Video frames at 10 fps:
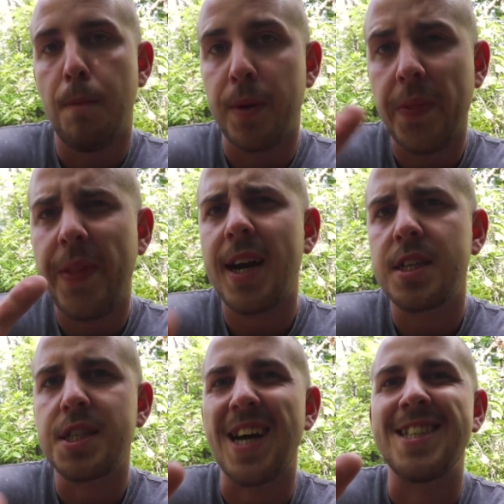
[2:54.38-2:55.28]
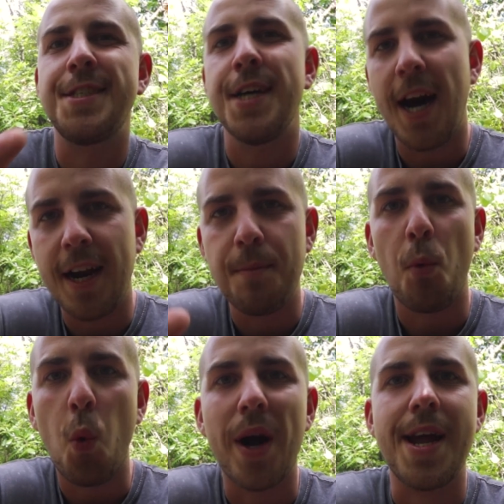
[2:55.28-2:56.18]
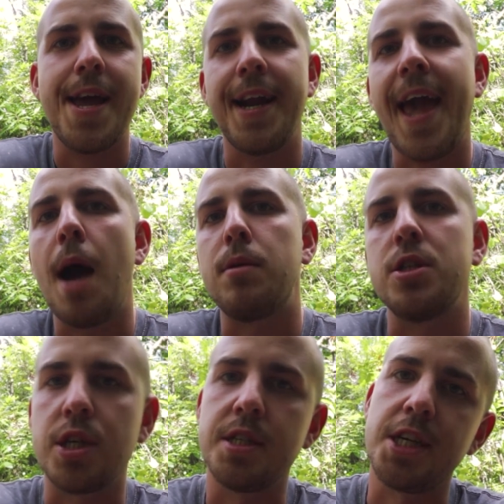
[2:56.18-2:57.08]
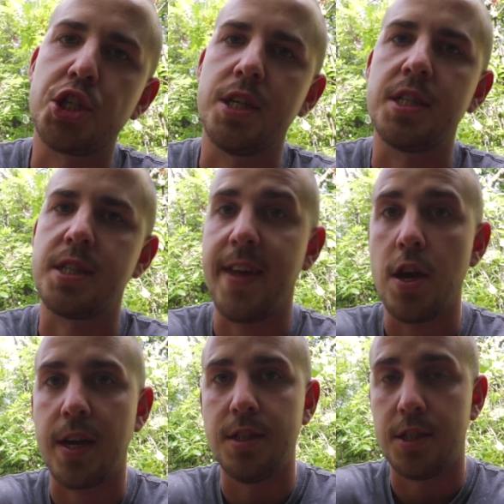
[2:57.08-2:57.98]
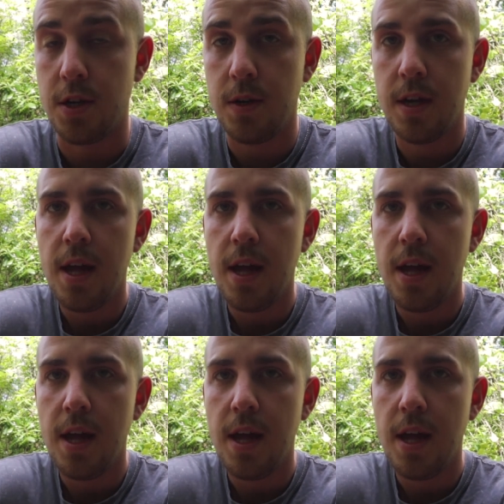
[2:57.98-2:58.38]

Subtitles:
But there's a ton more in-camera transitions that you can do.